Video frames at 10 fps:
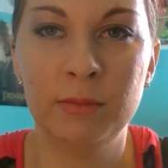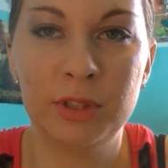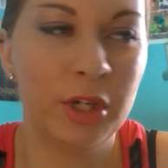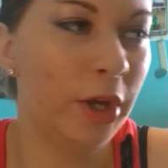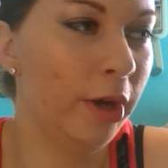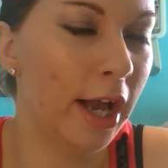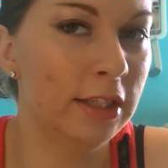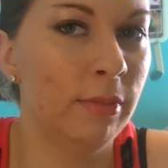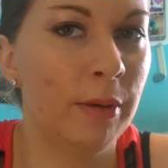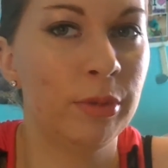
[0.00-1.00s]
show you
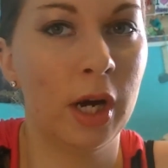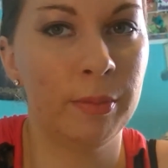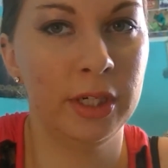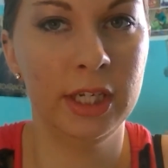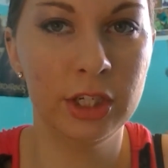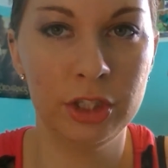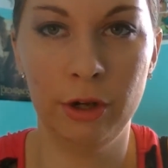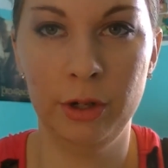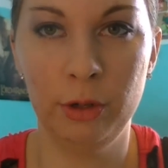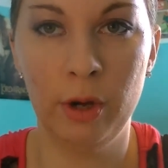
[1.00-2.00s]
guys my property,
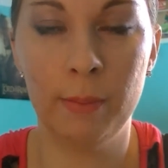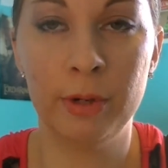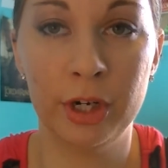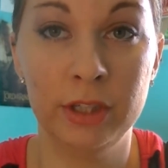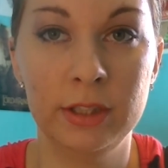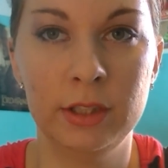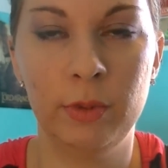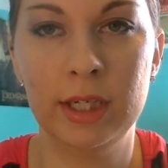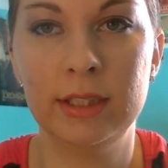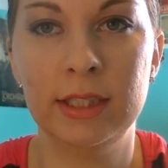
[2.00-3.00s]
show you what burned and
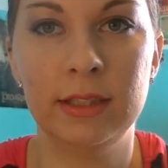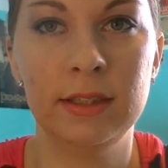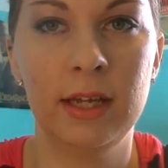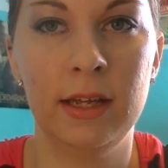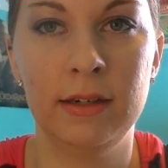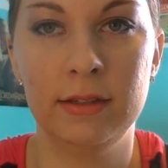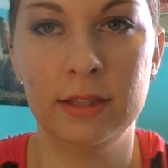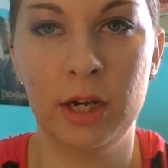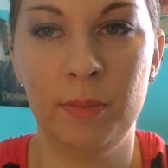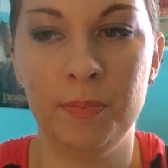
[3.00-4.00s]
what didn't,
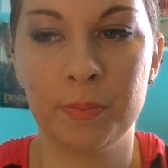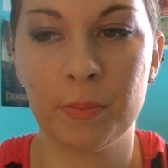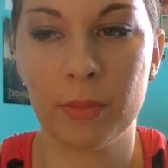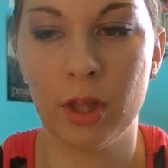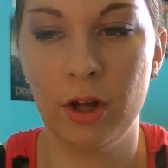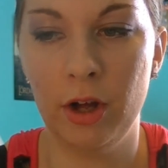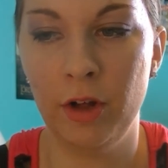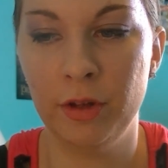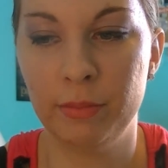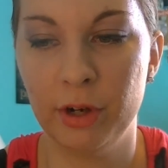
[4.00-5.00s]
and
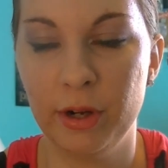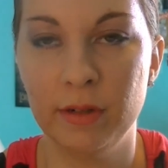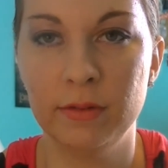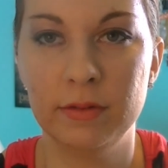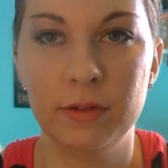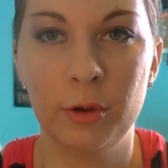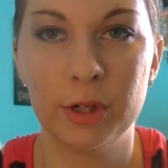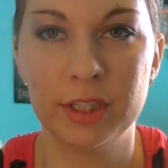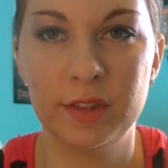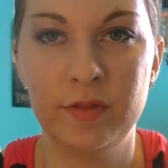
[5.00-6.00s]
all the broken
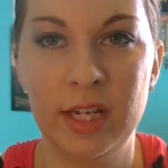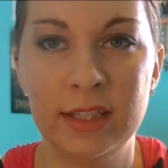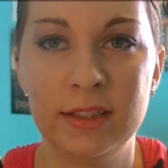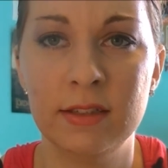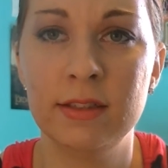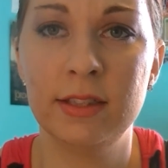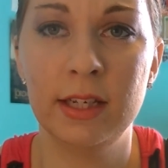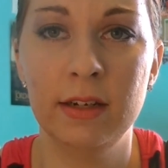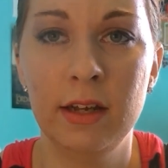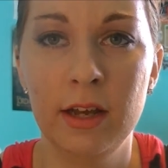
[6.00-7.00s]
horse fences
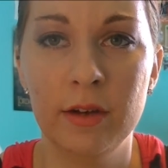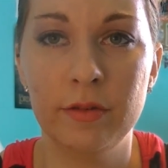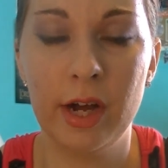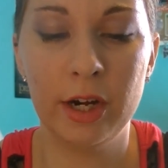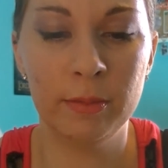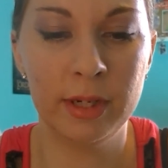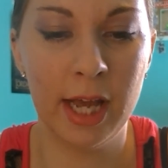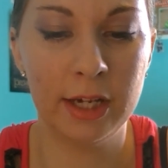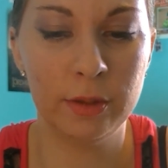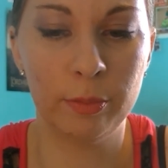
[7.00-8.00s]
that firemen
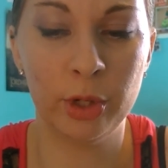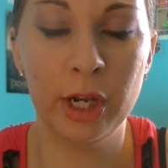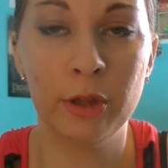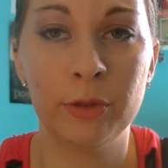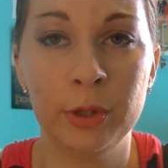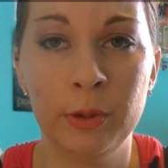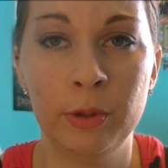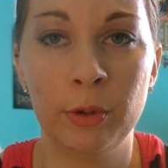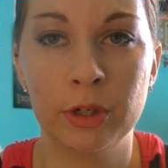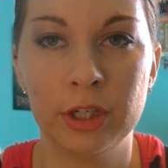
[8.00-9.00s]
had to break through
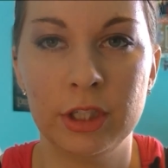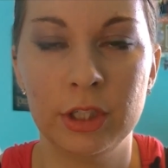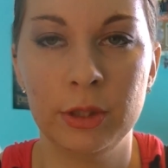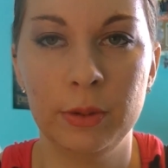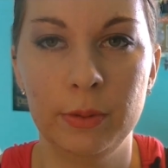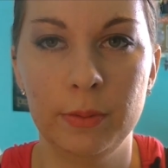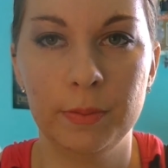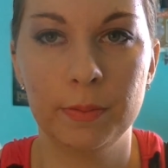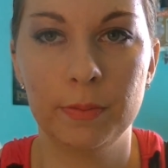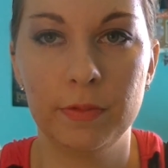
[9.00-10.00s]
in order to
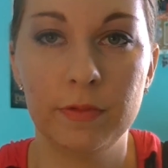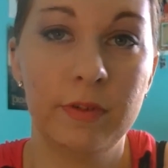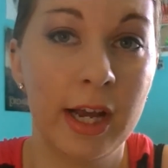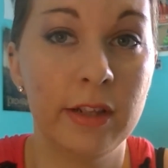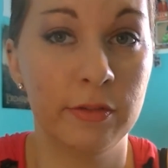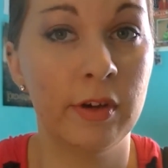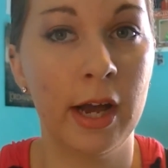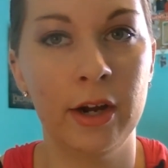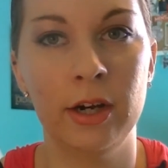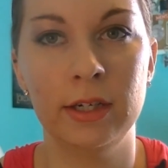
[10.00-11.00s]
fight the
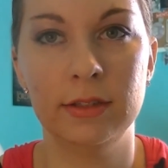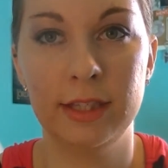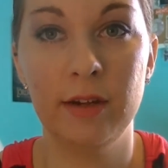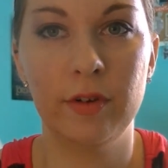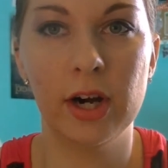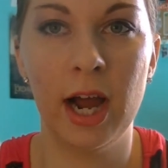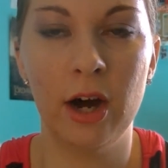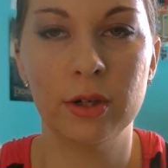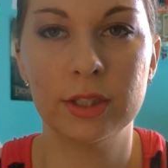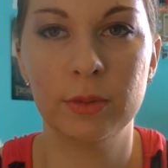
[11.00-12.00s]
fire and save our
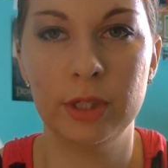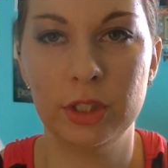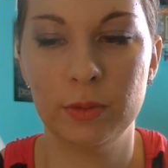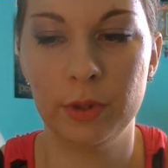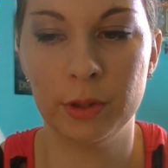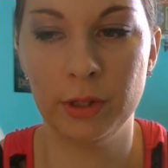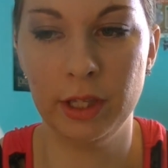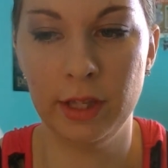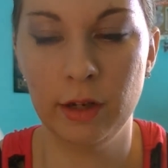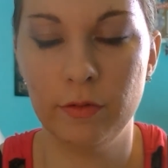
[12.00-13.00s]
house, which we're
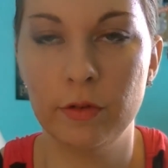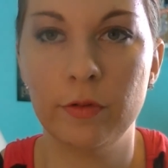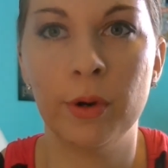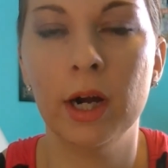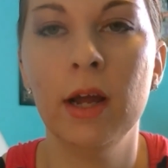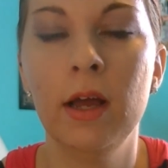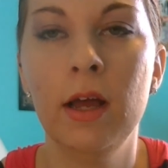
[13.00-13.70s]
really thankful for.